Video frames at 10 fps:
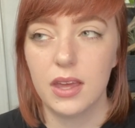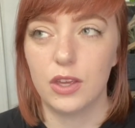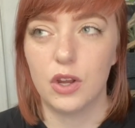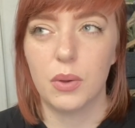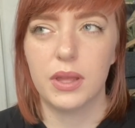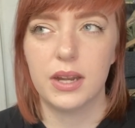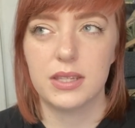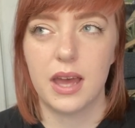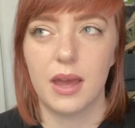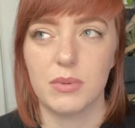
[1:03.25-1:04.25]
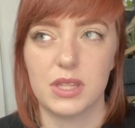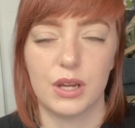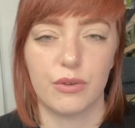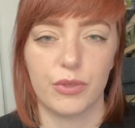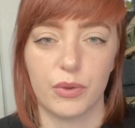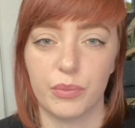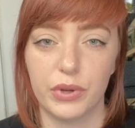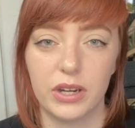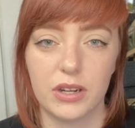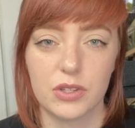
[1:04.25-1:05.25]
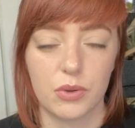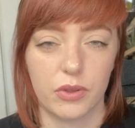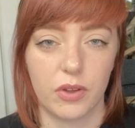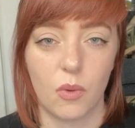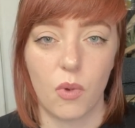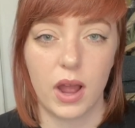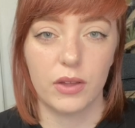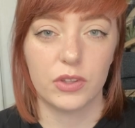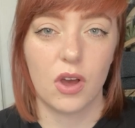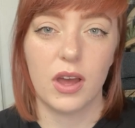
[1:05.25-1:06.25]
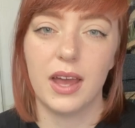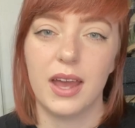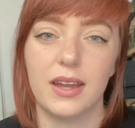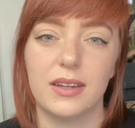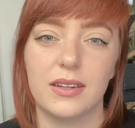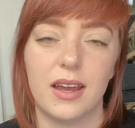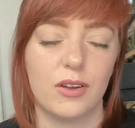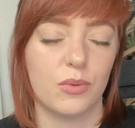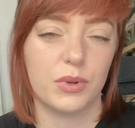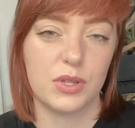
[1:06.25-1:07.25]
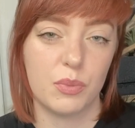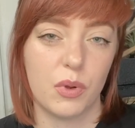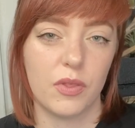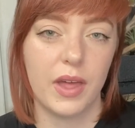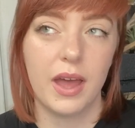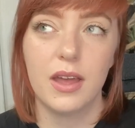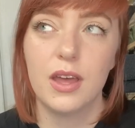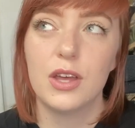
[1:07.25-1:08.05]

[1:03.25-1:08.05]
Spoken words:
You know, a lot of times they're through breeders or they're wild caught, and I don't want to support that.